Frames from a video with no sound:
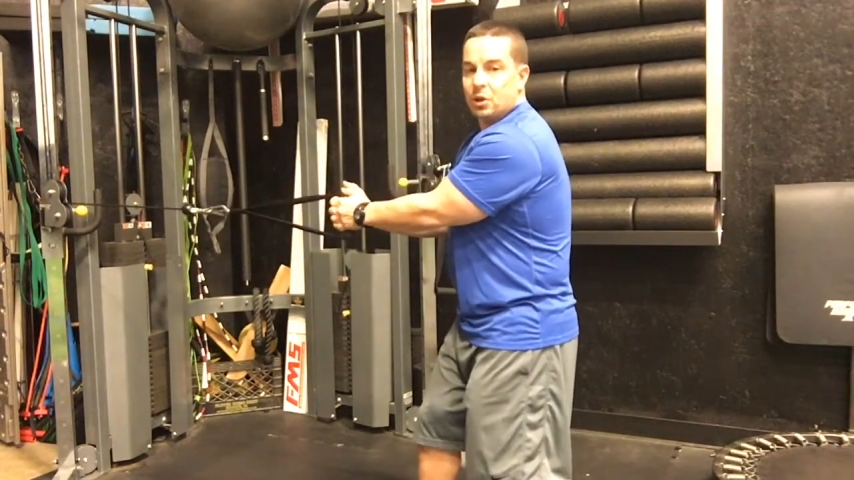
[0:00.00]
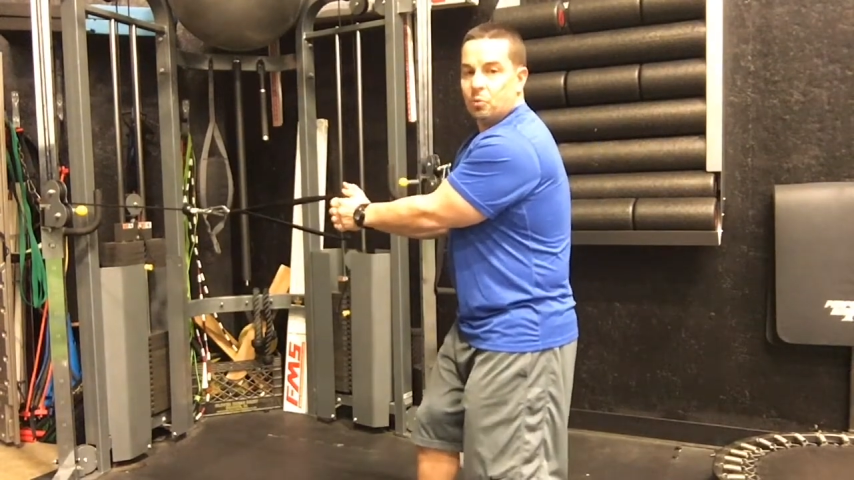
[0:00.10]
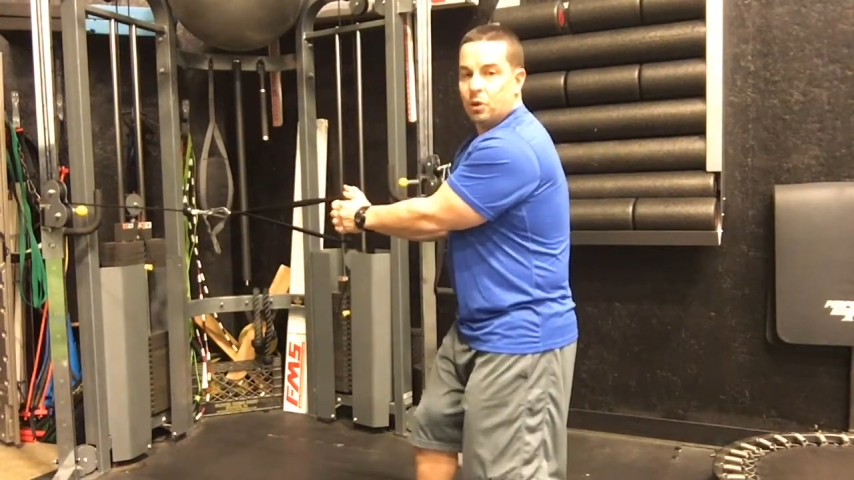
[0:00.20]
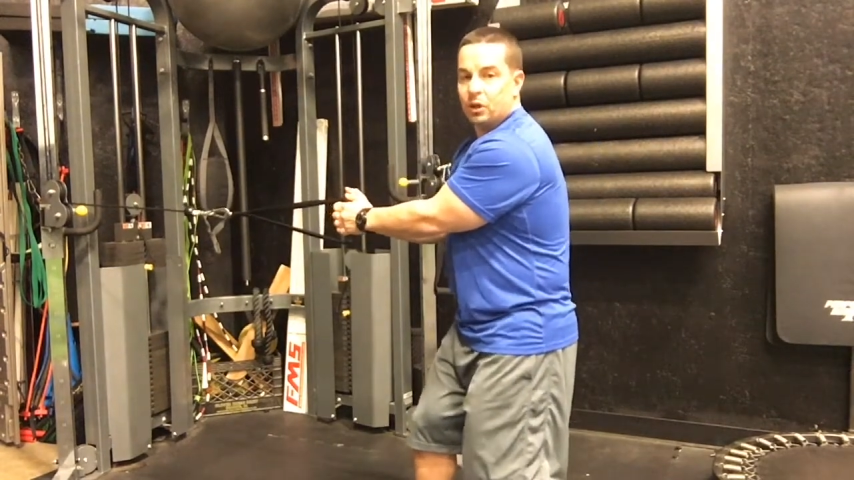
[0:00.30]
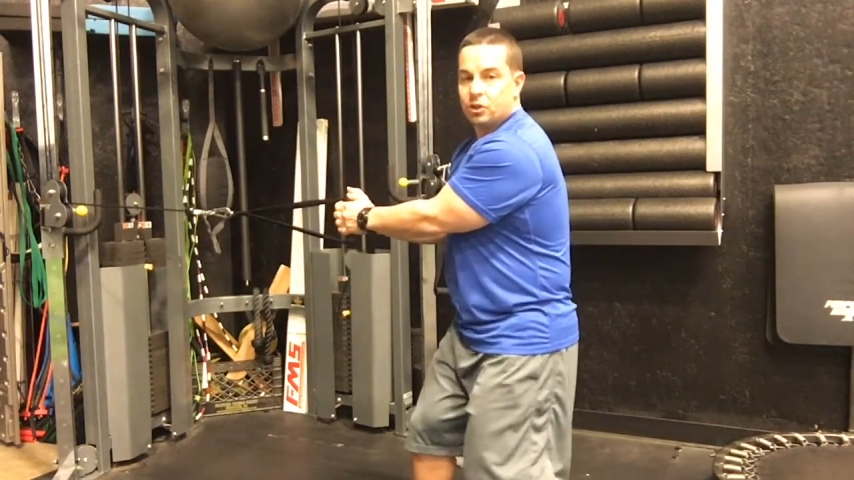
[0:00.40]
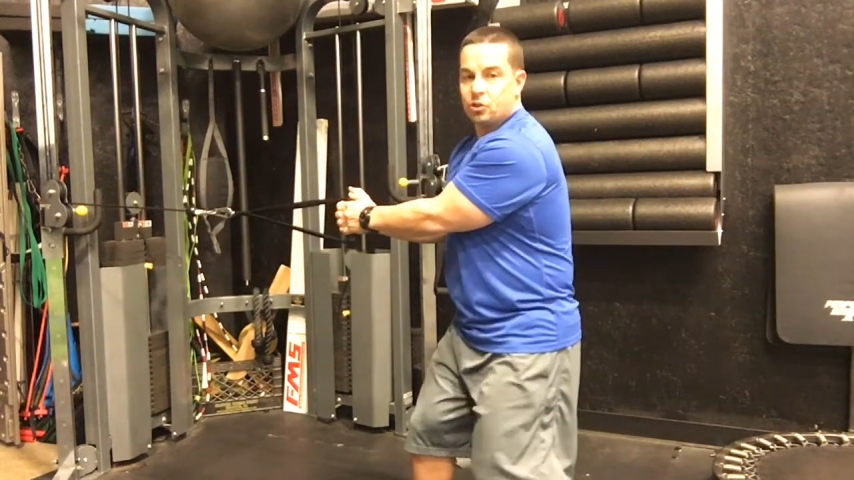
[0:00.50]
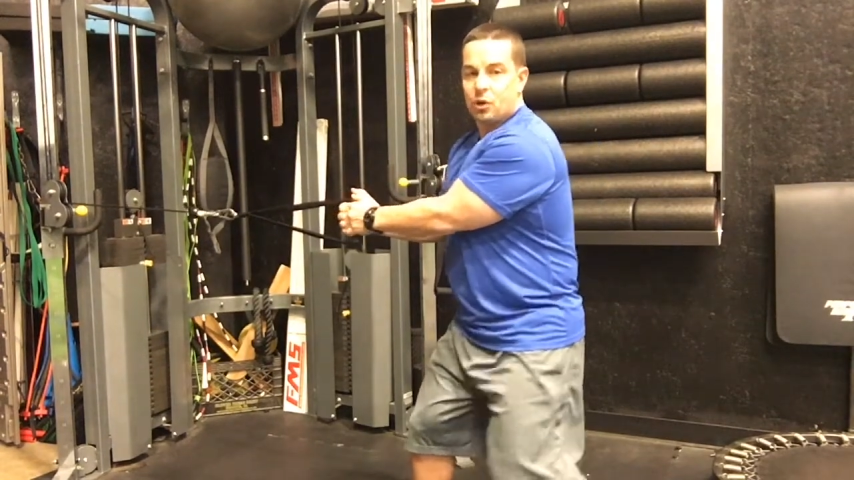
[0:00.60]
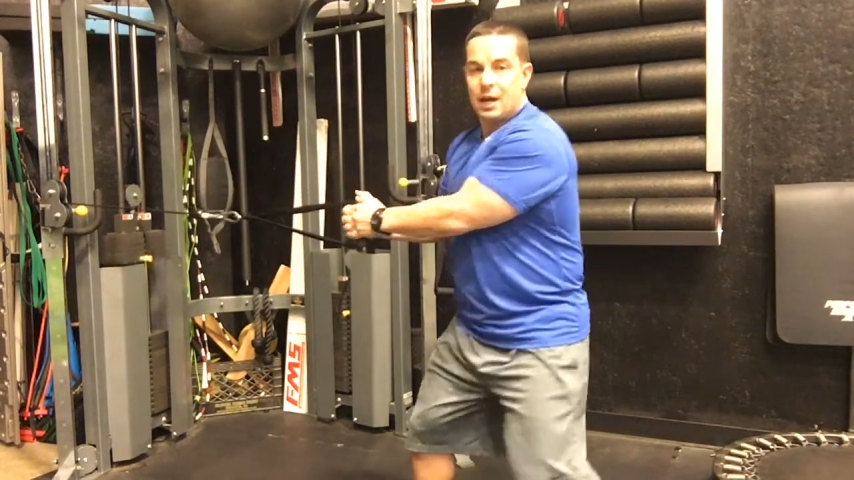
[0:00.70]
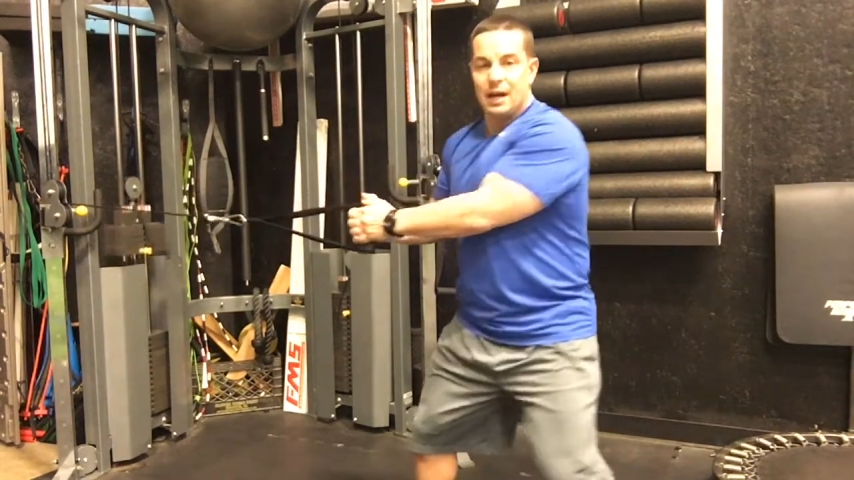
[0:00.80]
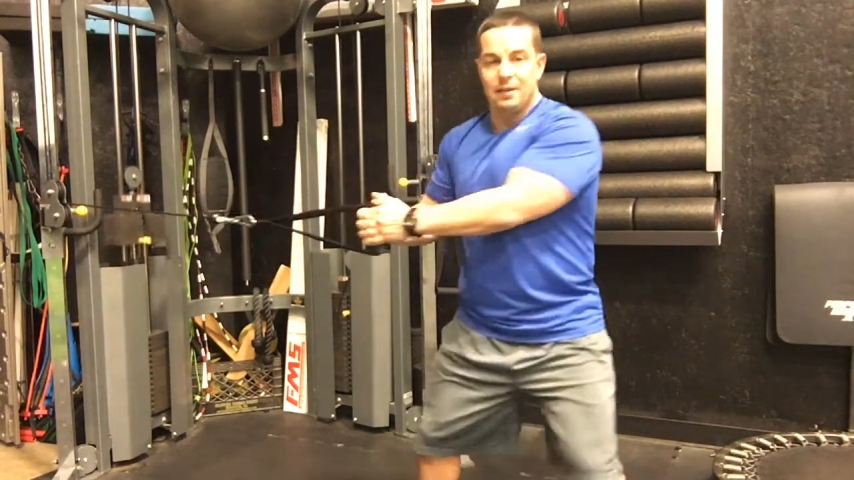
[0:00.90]
where it
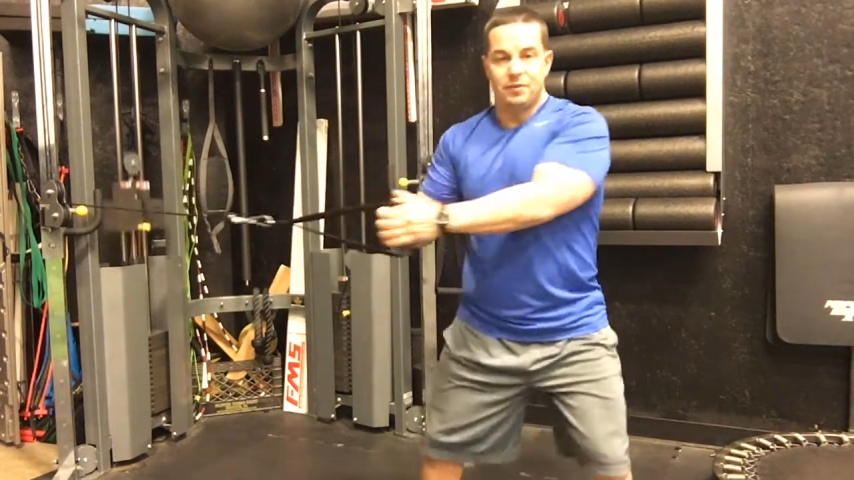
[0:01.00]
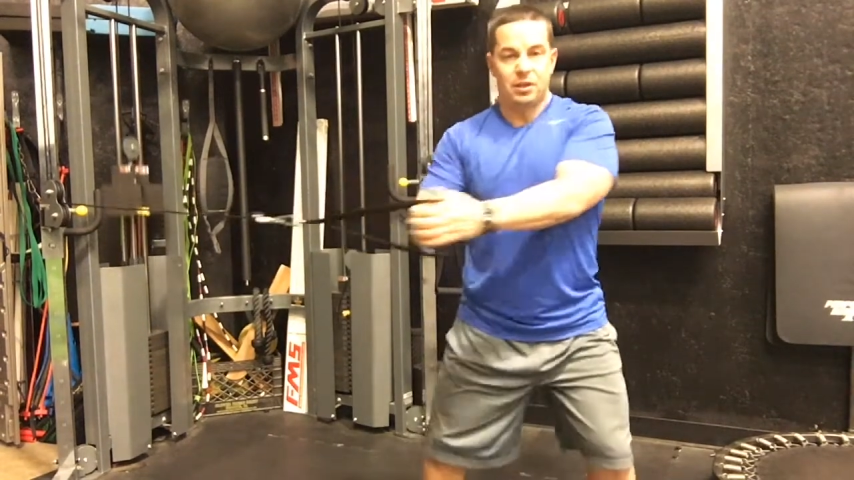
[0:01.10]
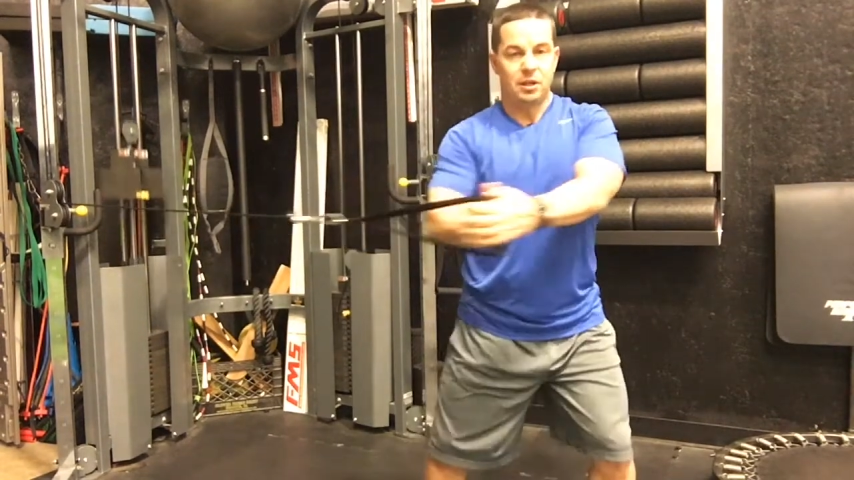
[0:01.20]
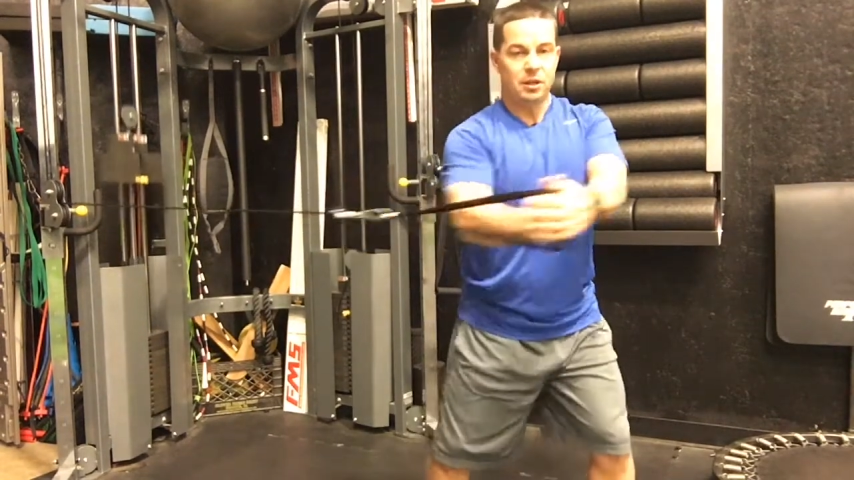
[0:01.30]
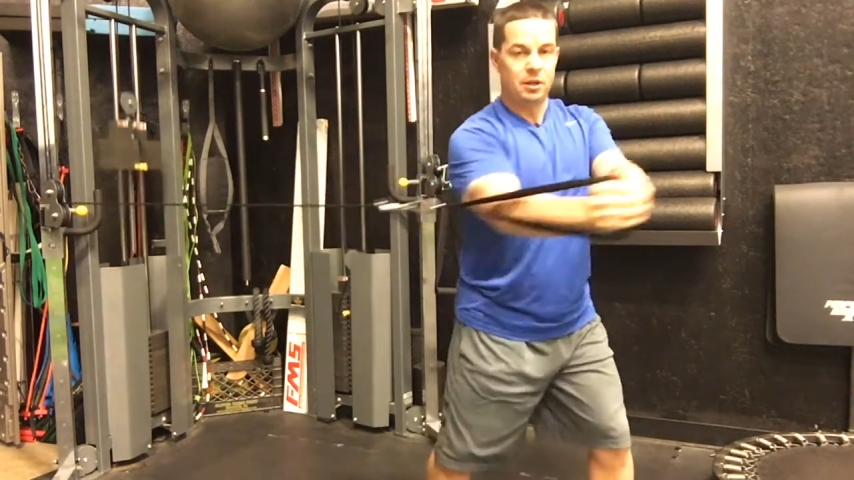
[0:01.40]
drives,